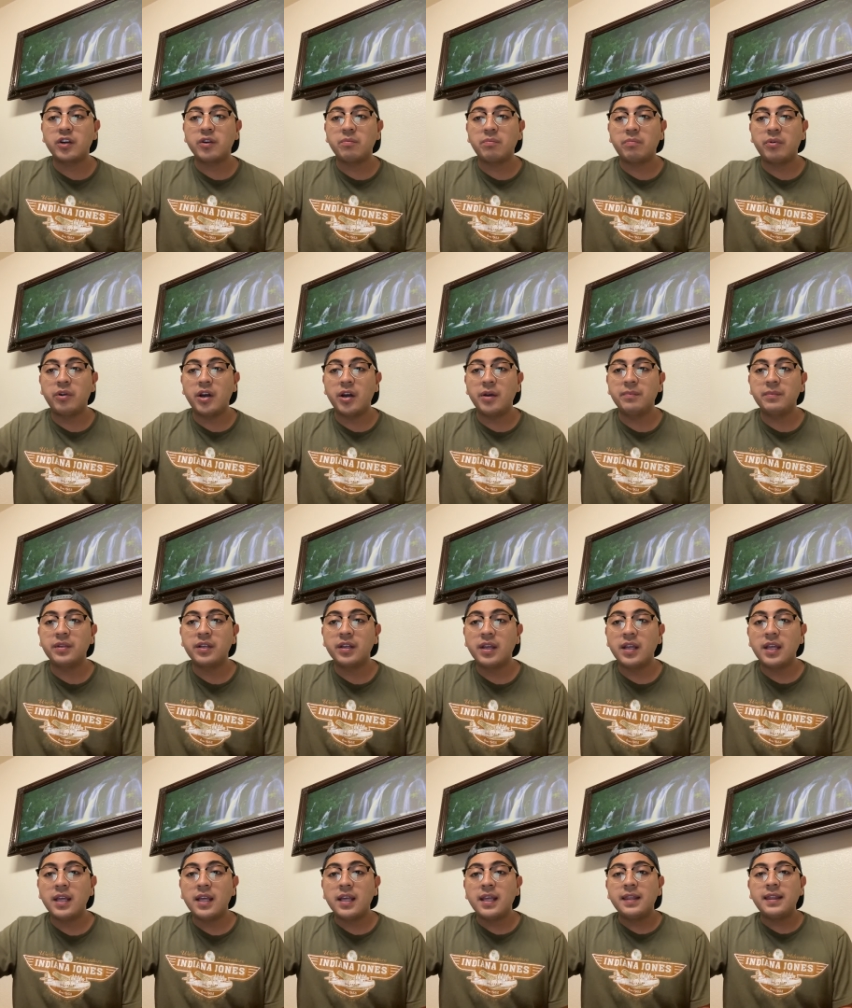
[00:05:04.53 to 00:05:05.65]
prompt.
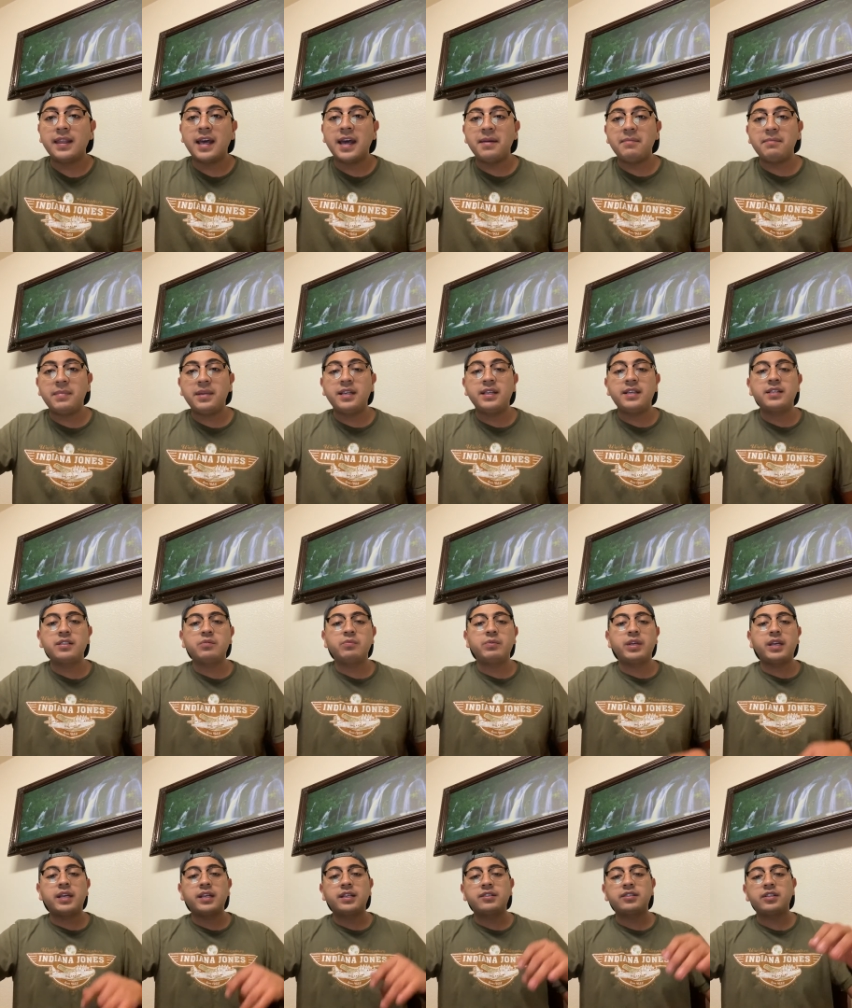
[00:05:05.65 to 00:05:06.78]
That means we
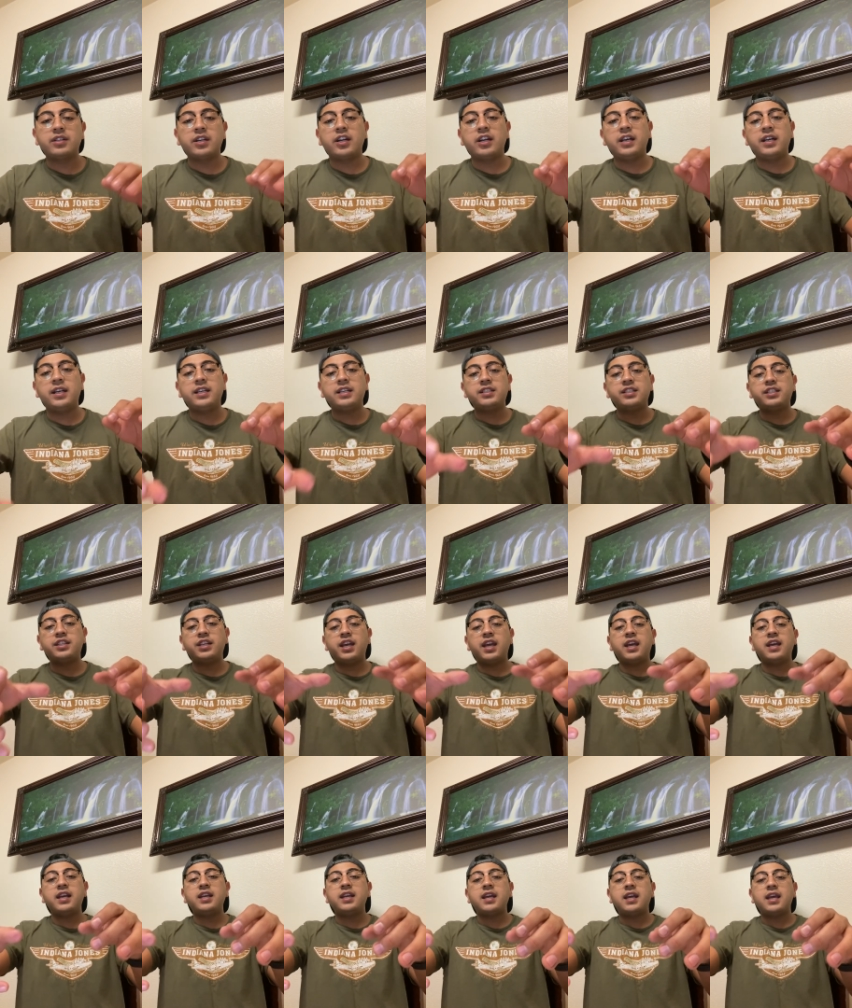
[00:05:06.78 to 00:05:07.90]
can start
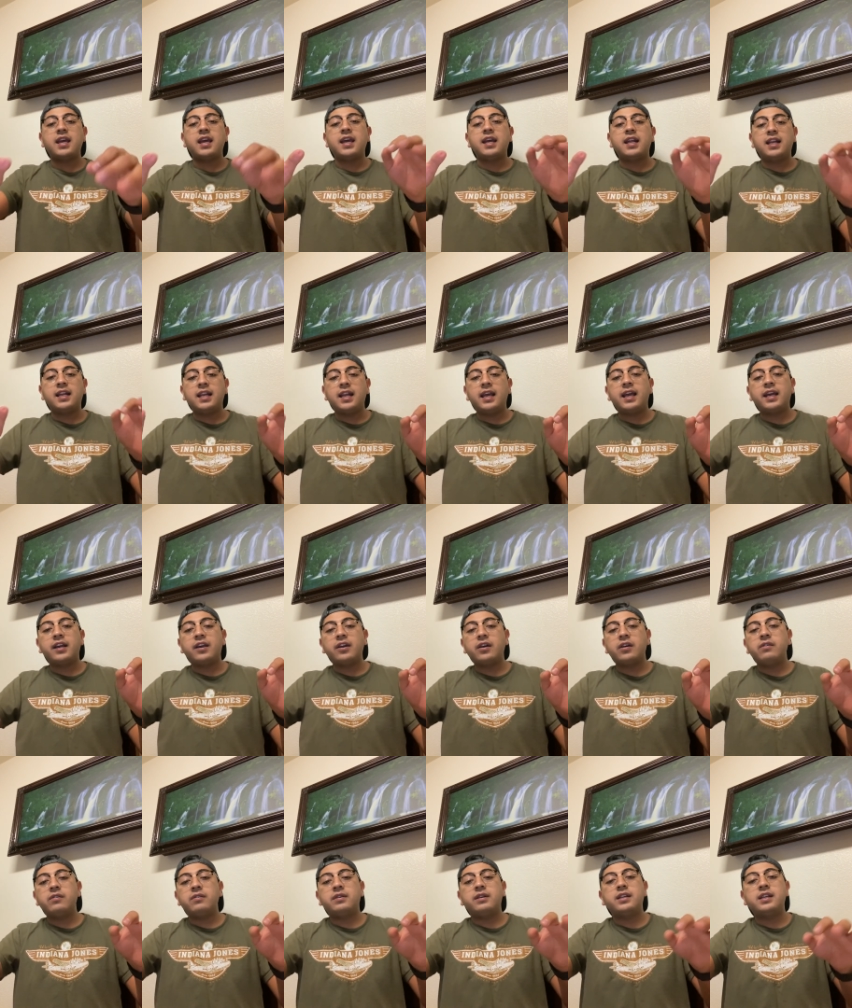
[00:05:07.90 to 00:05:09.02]
initiate and let
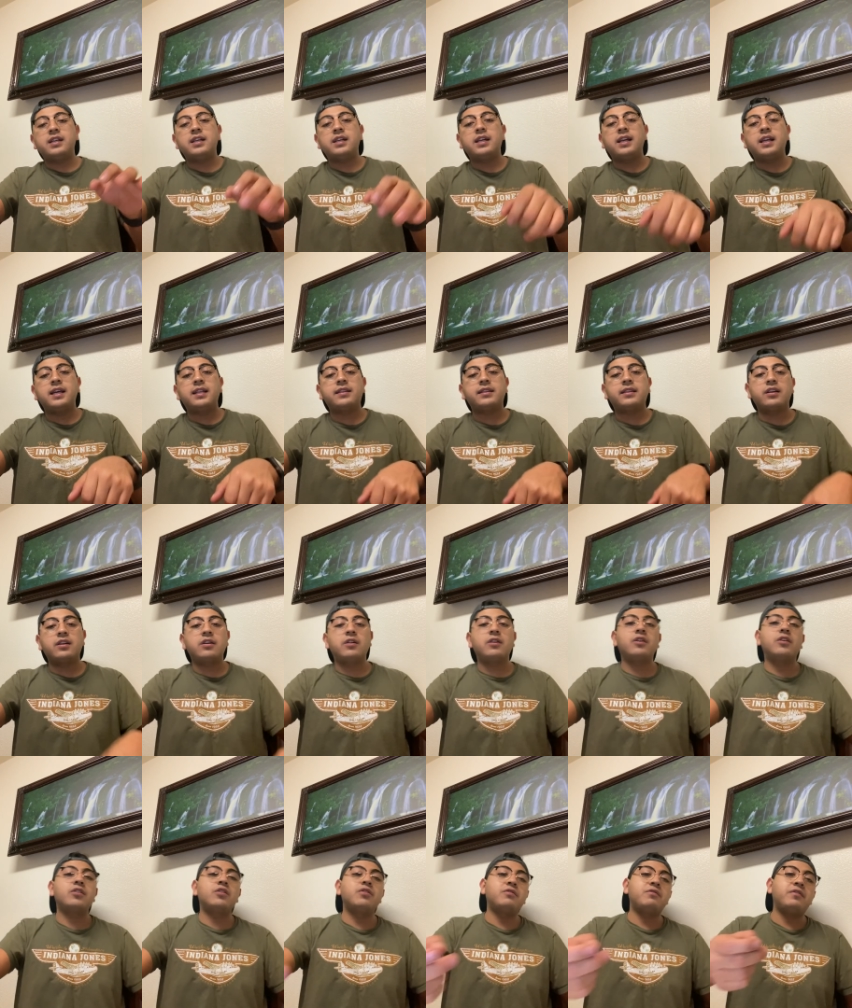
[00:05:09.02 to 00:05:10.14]
go and then let the
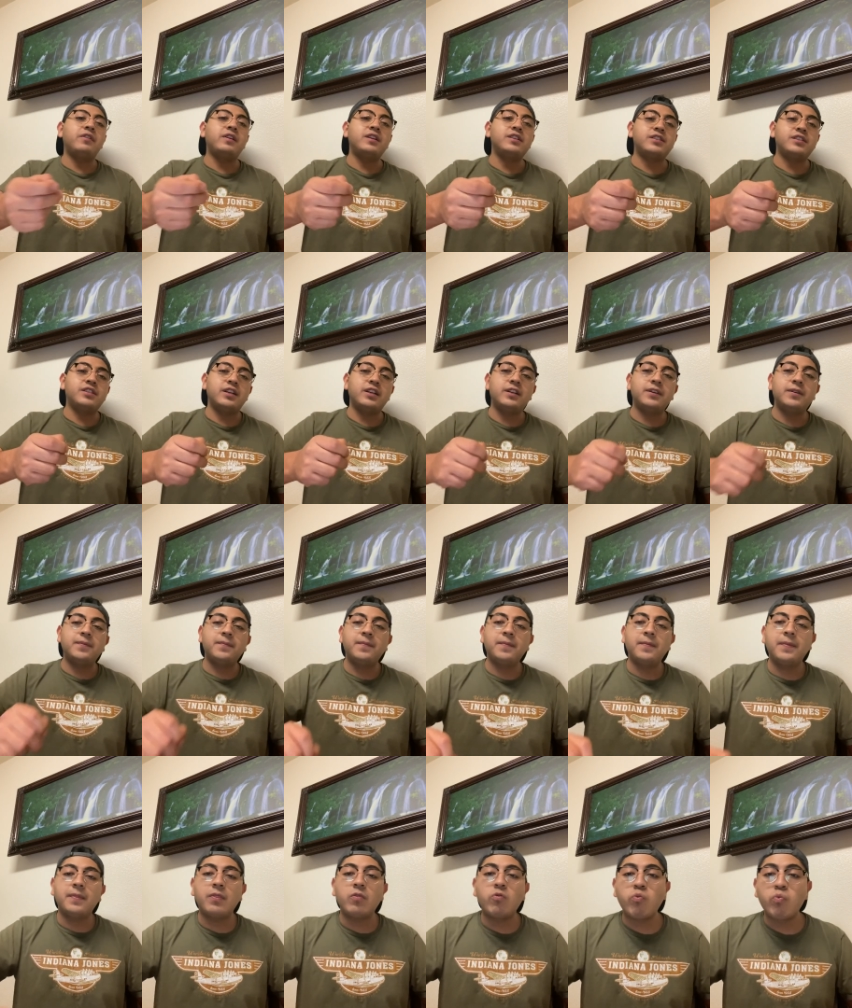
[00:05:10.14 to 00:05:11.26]
learner finish it.
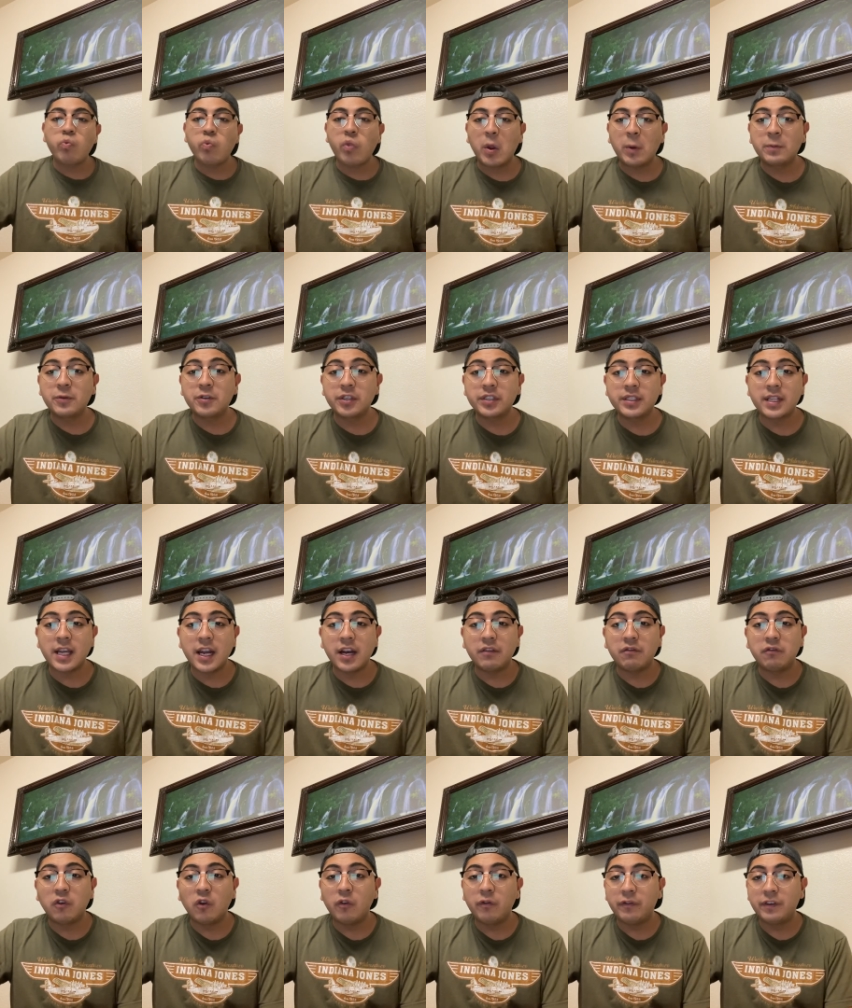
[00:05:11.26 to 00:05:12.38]
So it's not a
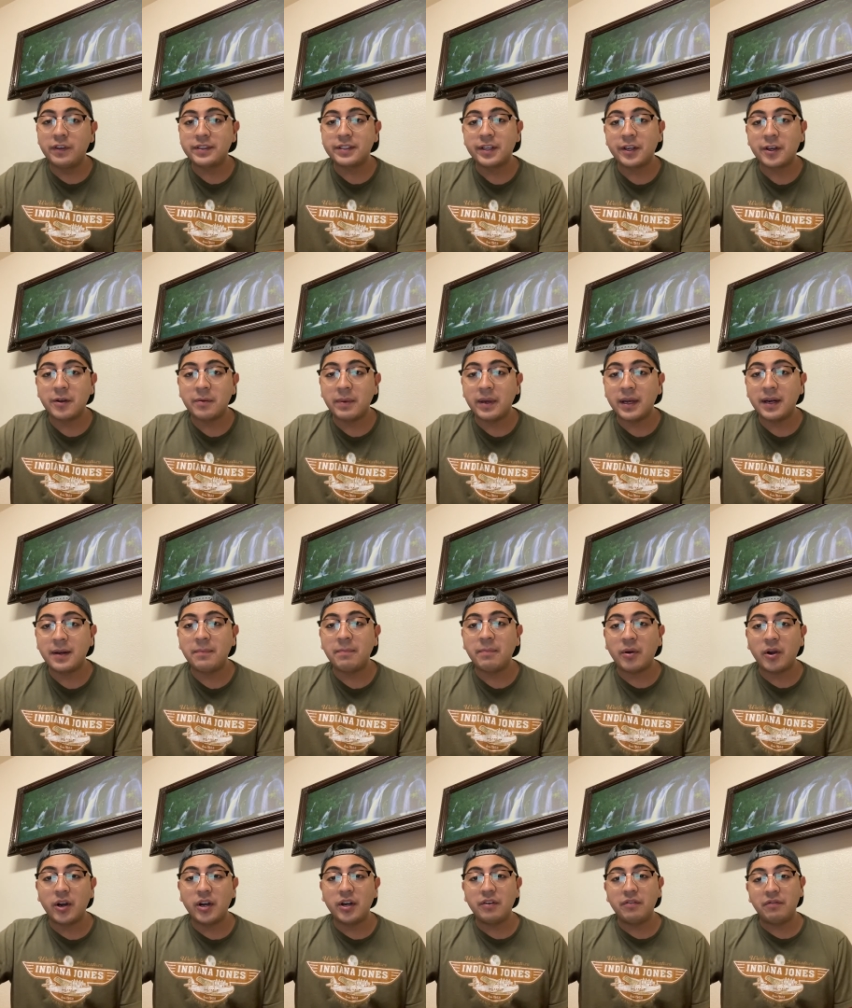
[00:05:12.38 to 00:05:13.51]
full physical, but a
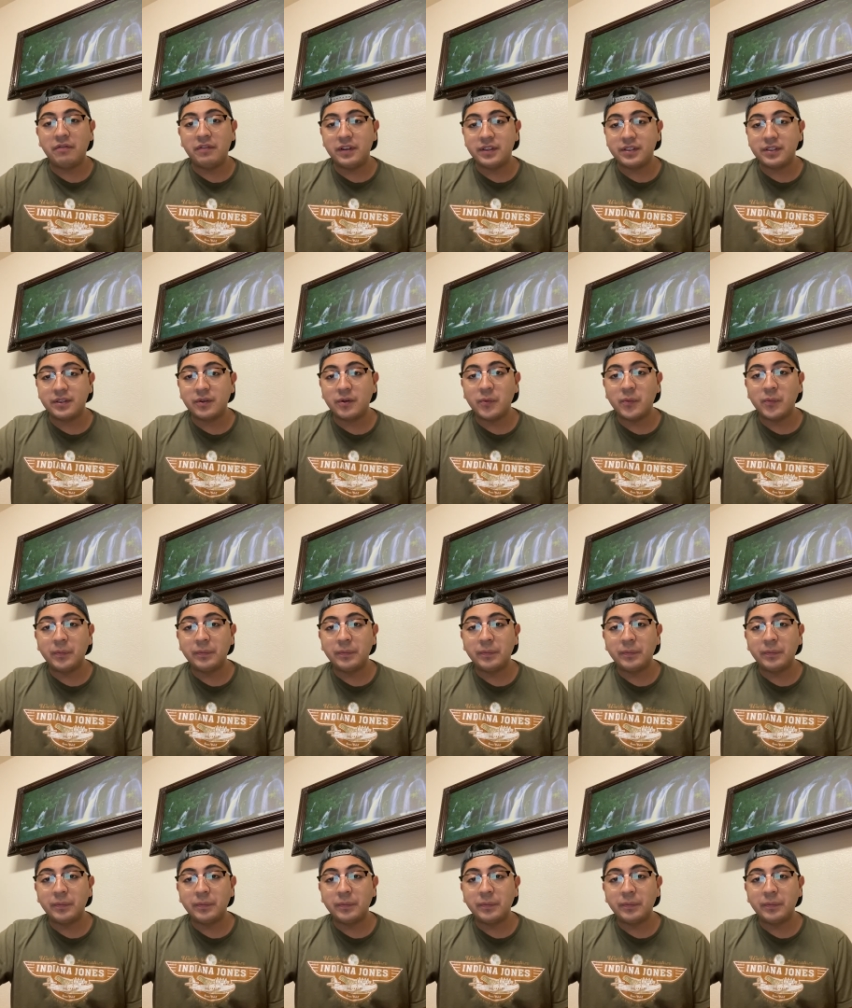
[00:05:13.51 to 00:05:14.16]
part physical.